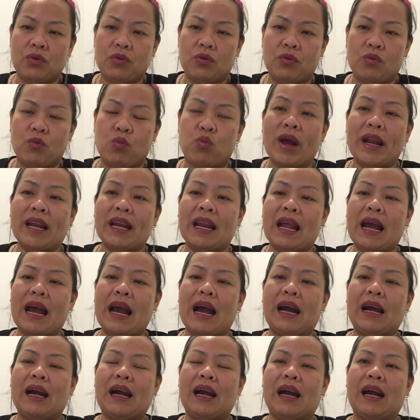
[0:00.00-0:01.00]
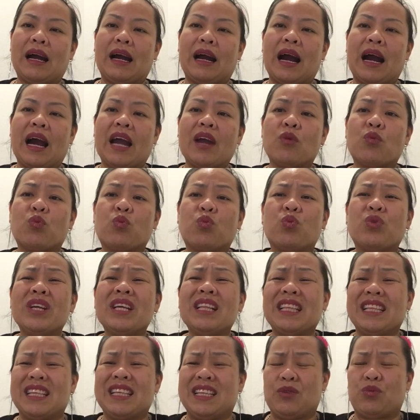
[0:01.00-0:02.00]
when I
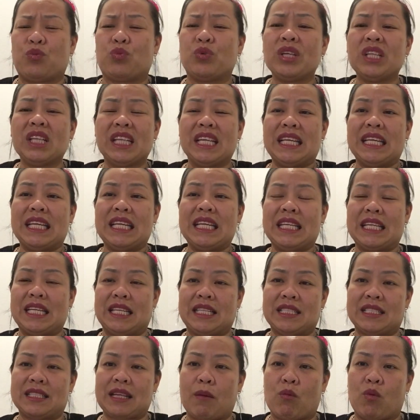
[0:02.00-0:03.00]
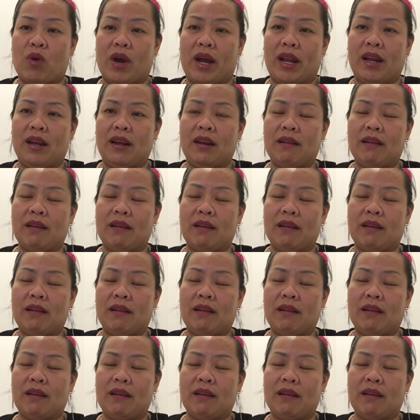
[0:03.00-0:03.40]
really, really needed someone.